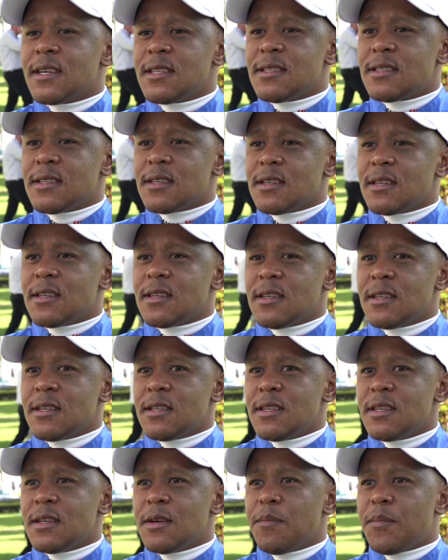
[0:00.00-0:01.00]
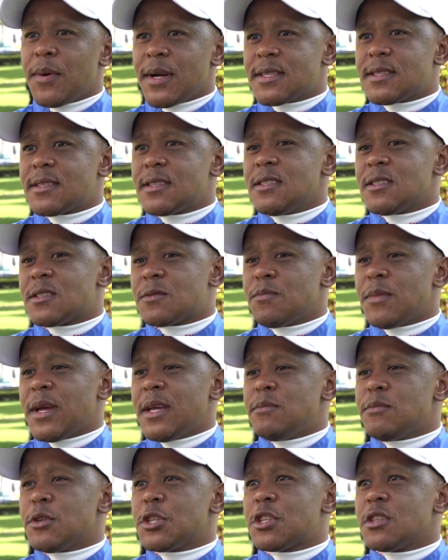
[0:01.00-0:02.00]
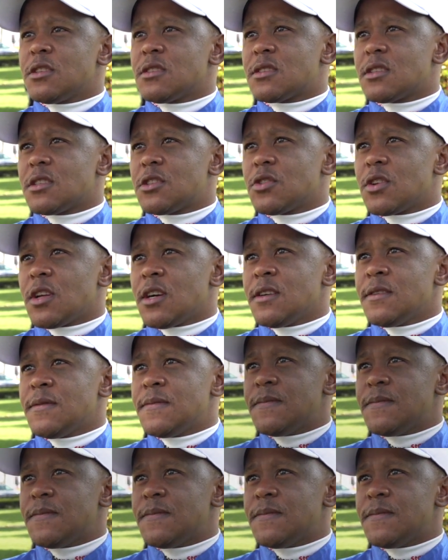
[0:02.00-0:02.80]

and but his main mission is the July.